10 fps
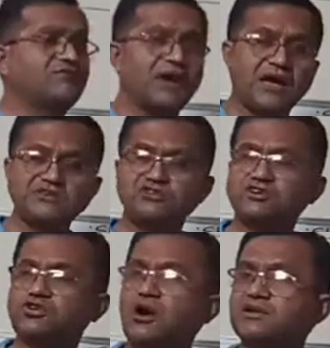As we
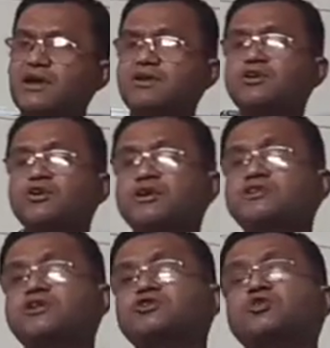talked that during
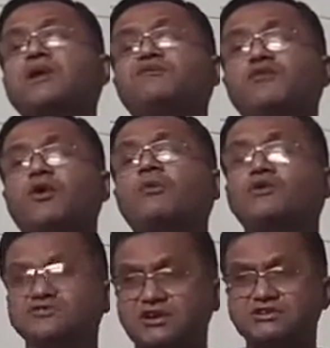the to and fro
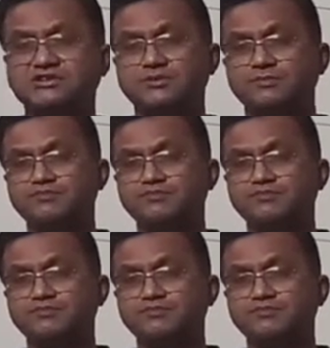motions,